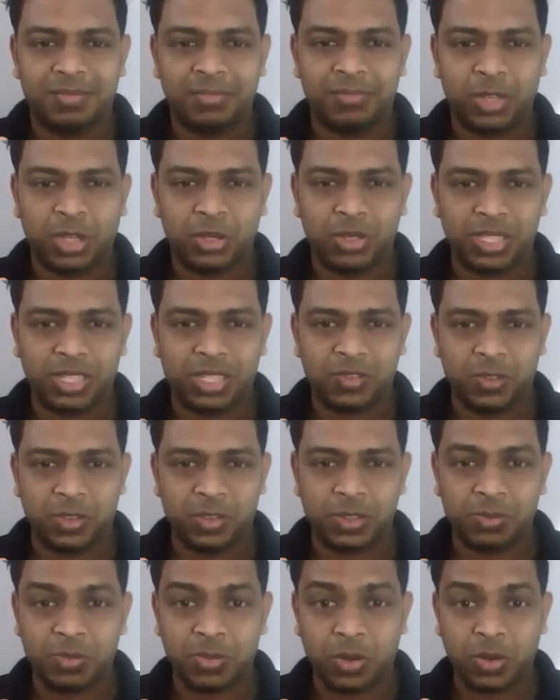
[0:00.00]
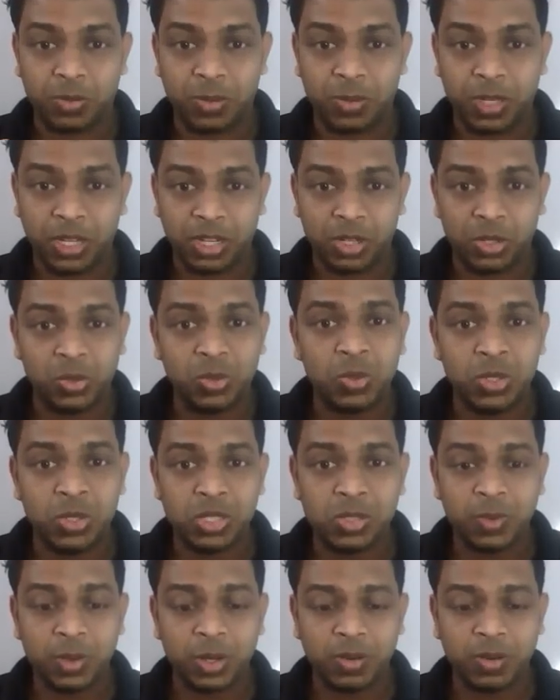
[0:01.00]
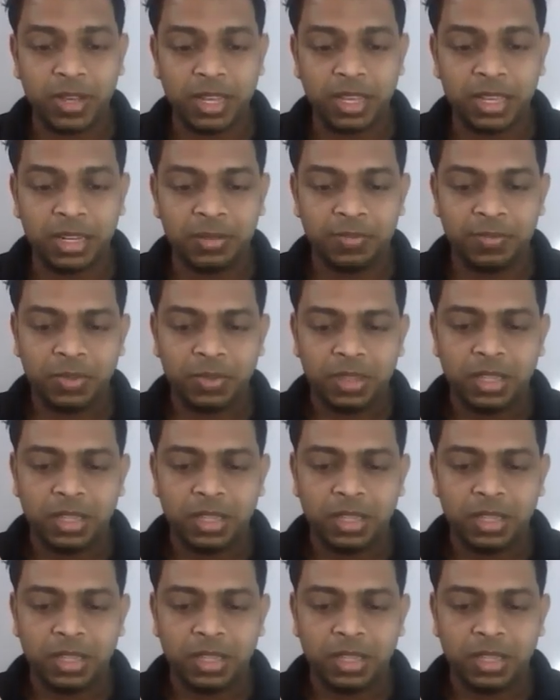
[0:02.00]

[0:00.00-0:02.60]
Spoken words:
because it was not been in use for a while,